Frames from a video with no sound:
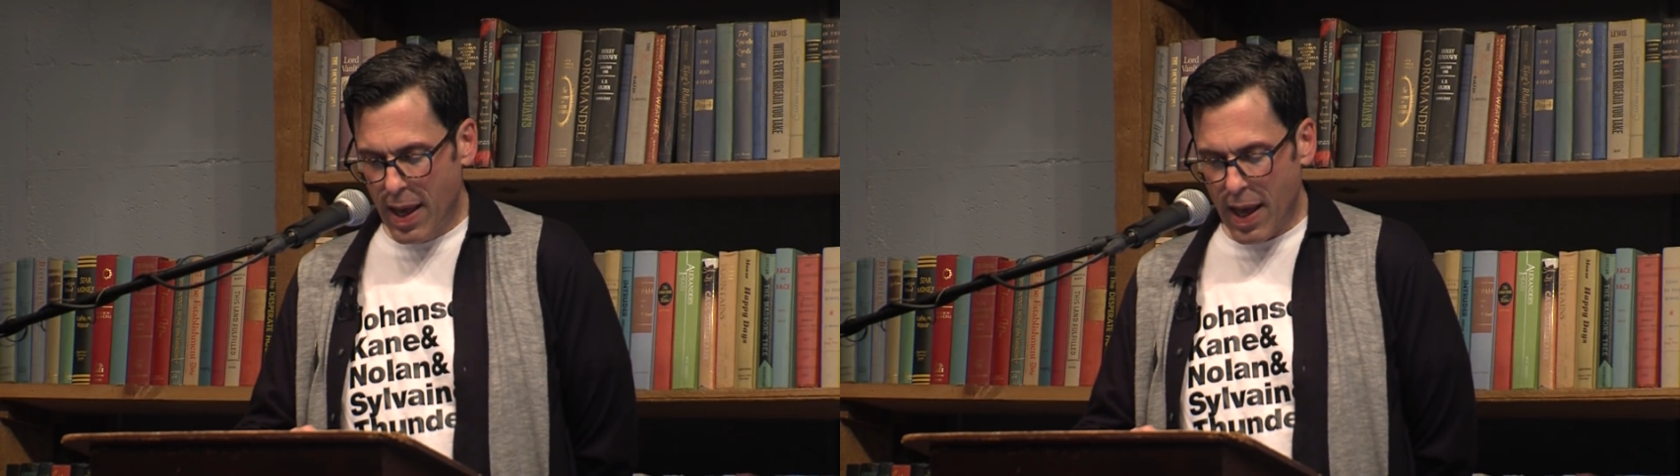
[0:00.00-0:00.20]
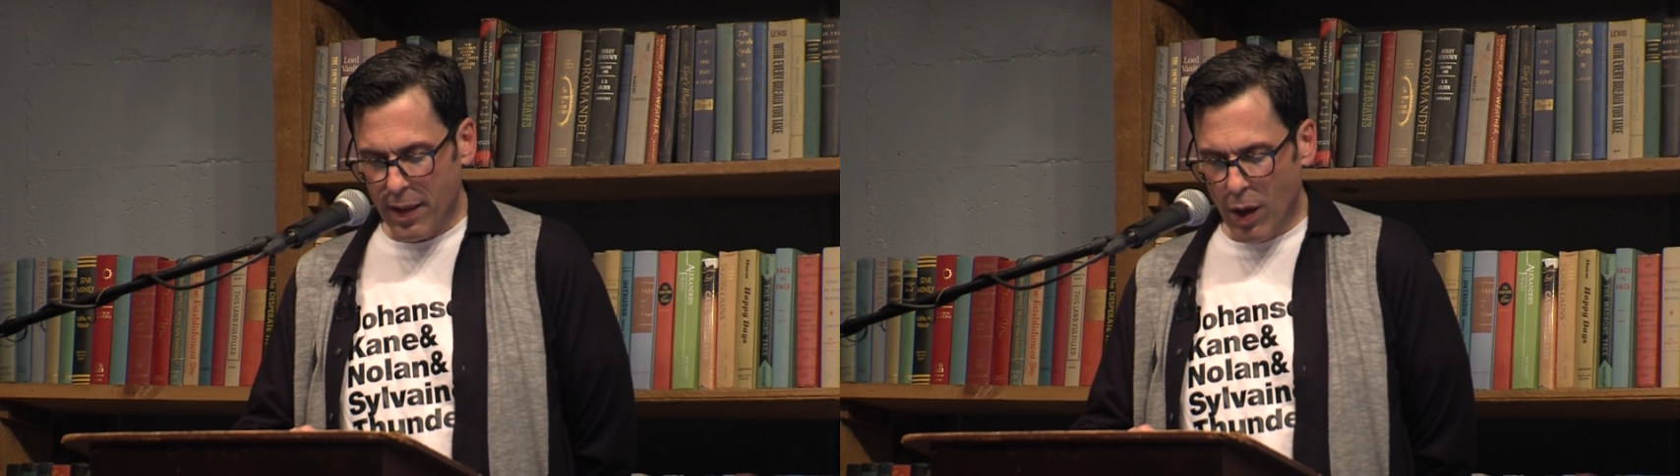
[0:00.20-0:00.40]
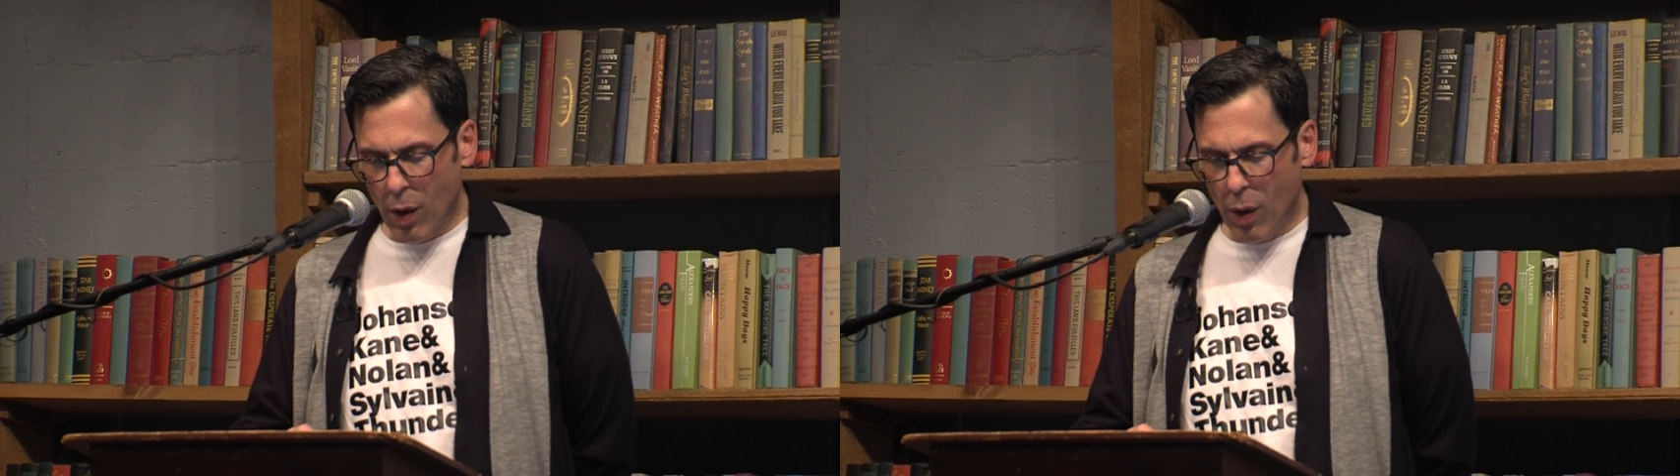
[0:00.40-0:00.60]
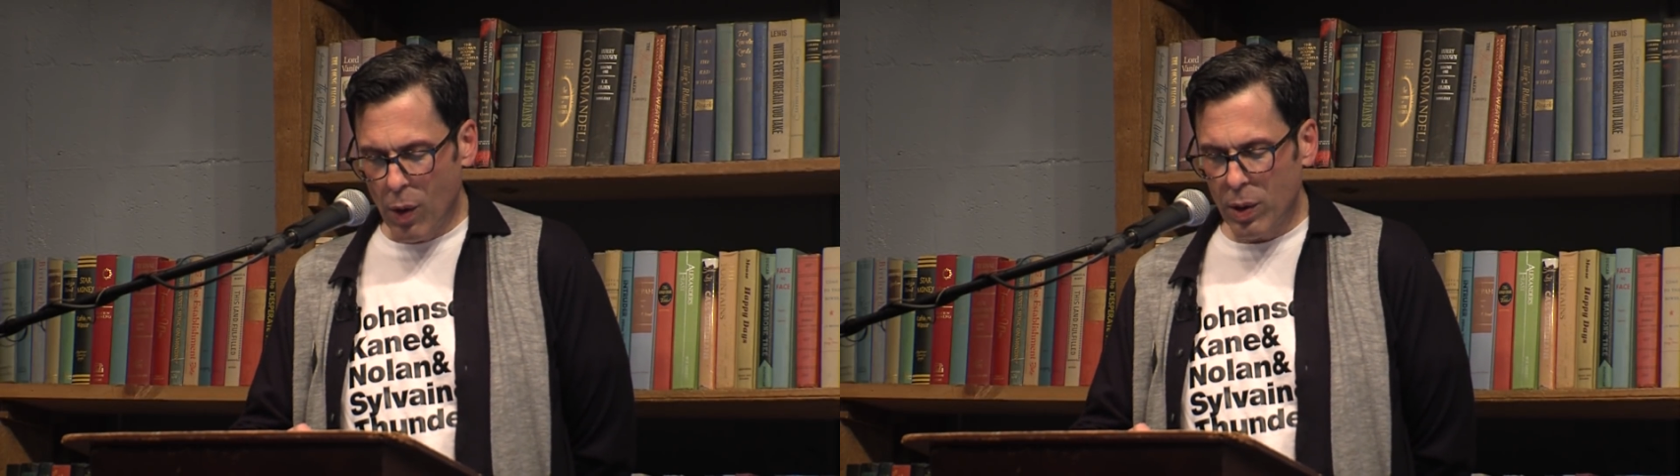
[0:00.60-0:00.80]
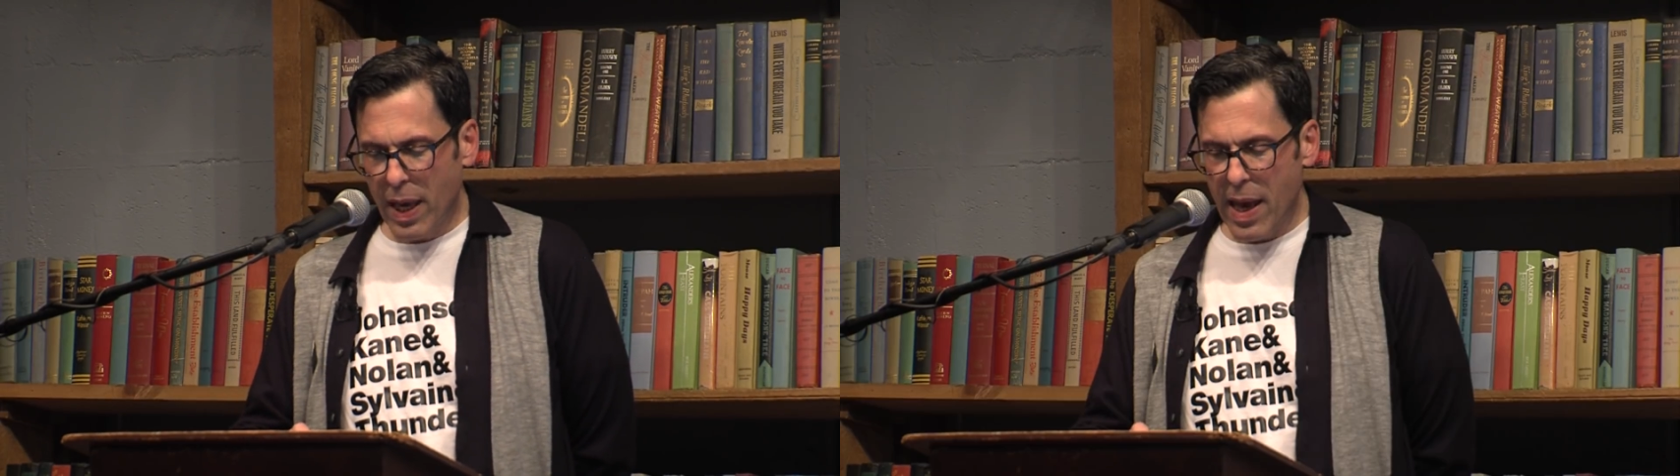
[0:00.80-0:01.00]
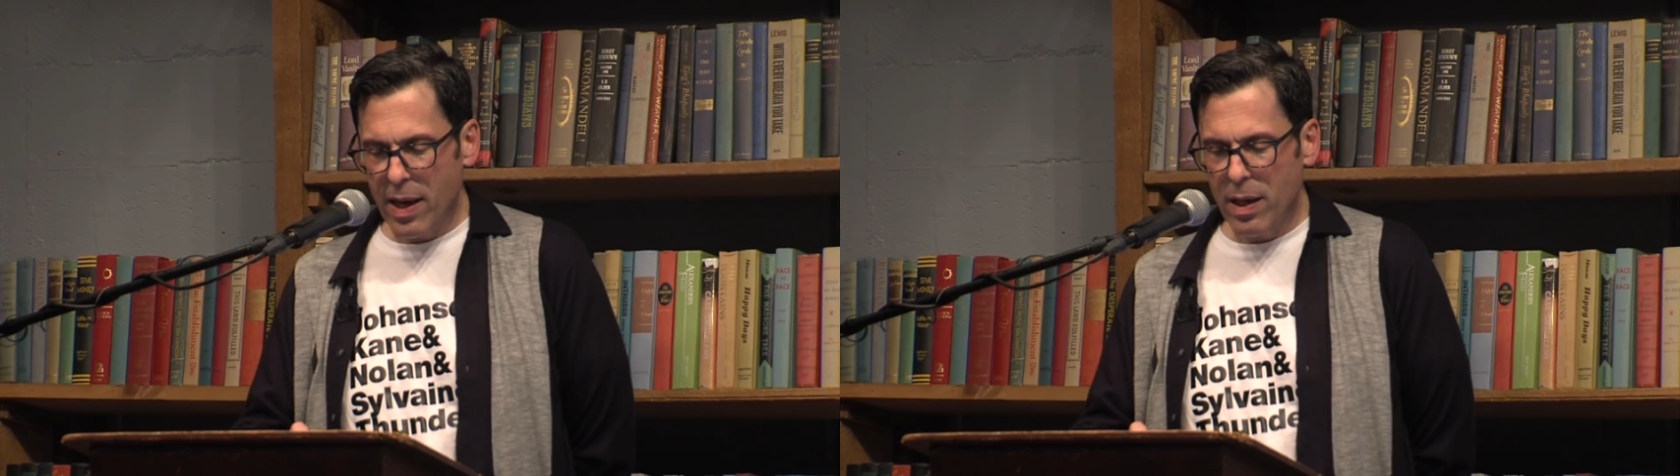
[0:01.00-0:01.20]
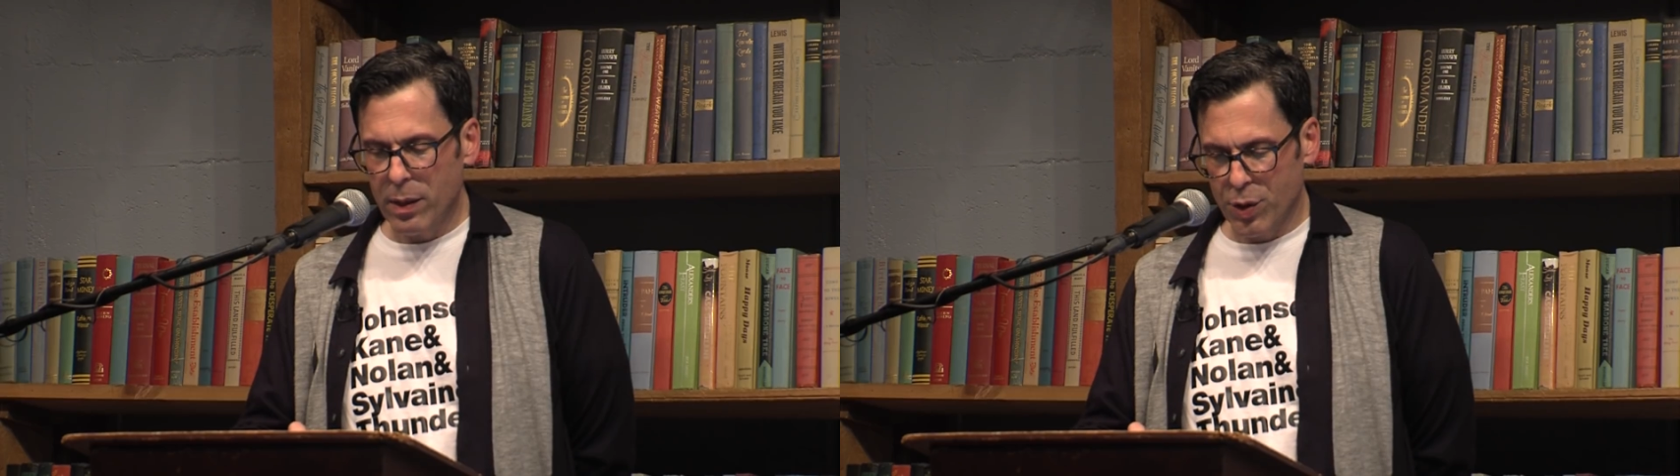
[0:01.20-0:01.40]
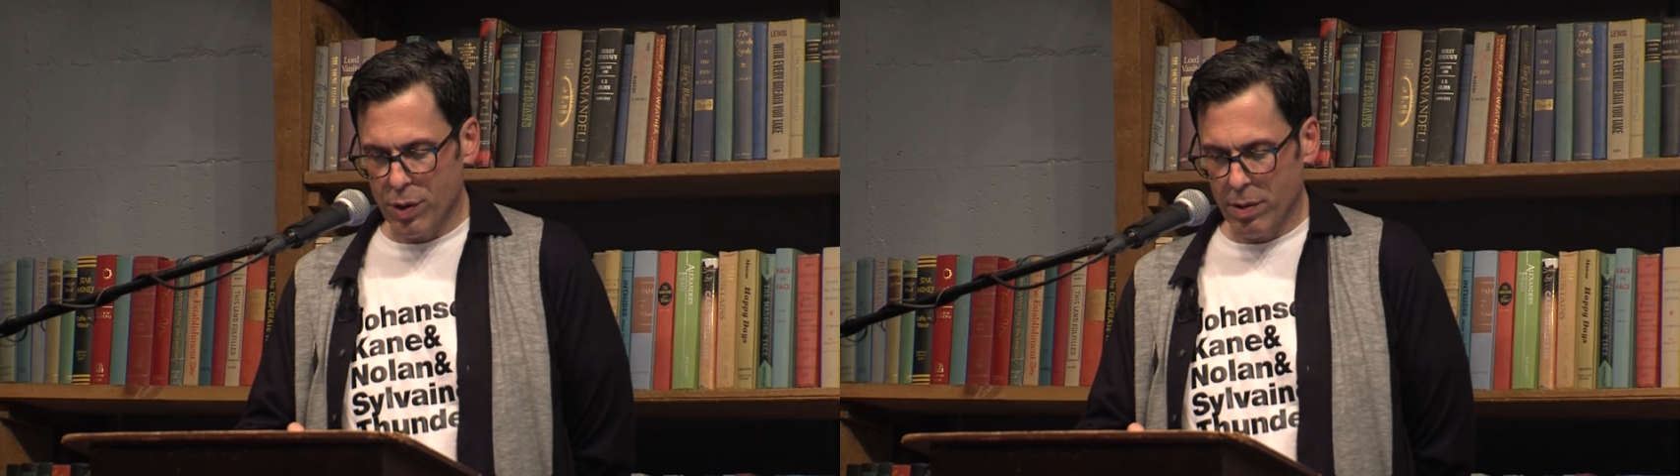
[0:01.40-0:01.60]
and the whole gang
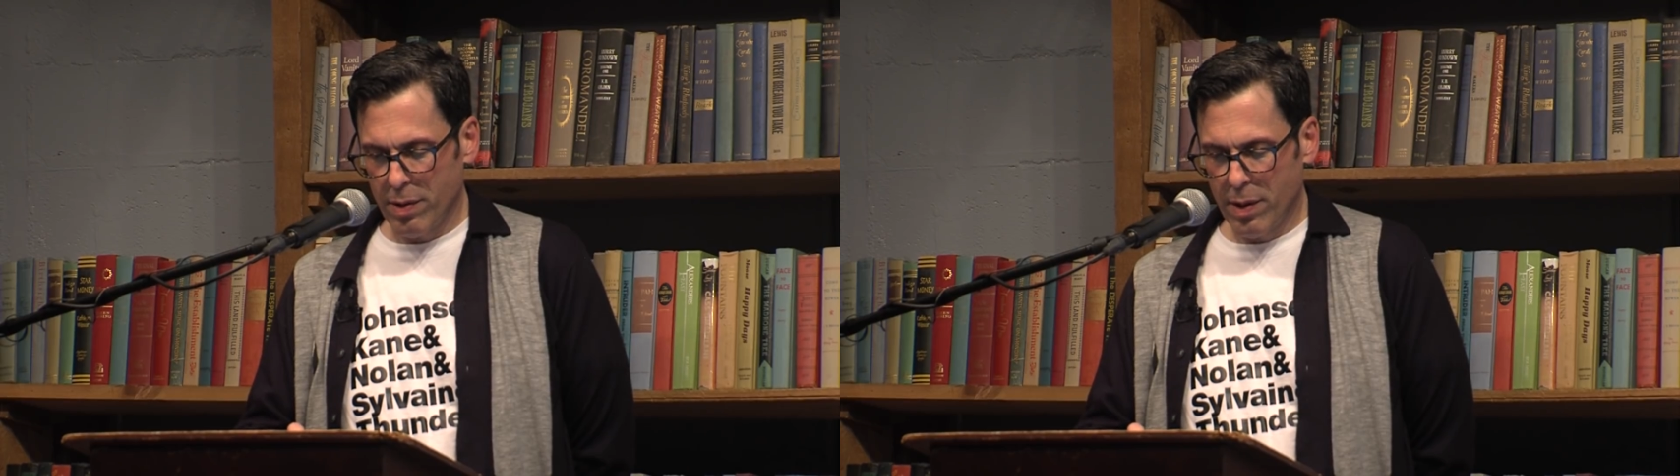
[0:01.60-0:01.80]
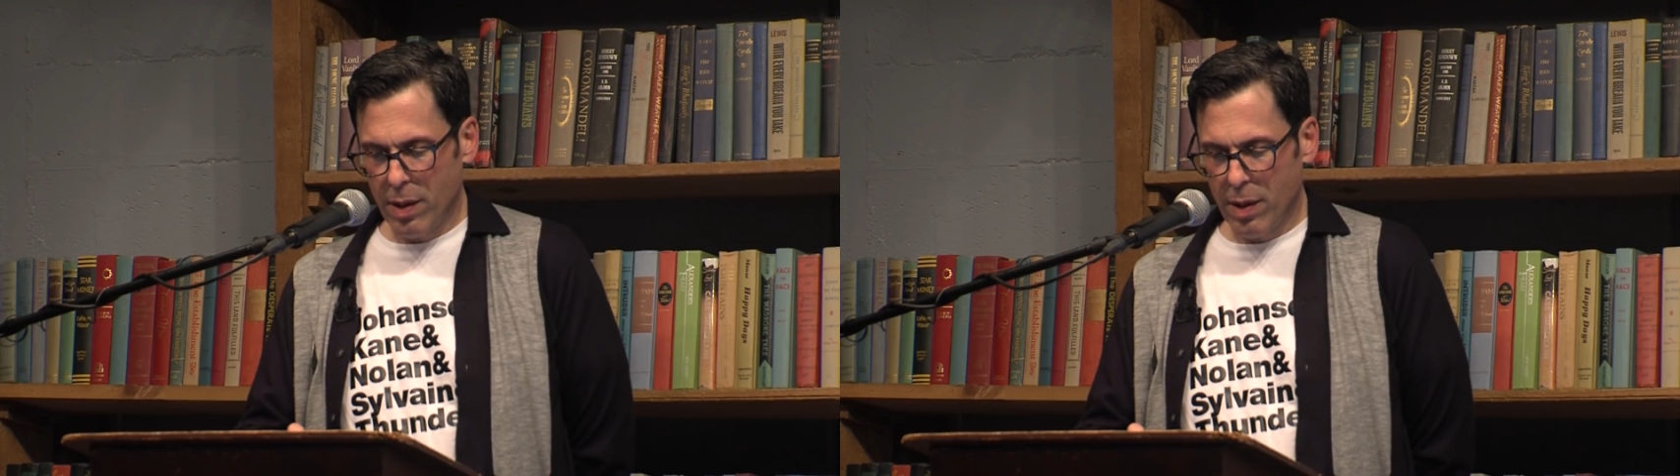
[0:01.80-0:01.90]
culture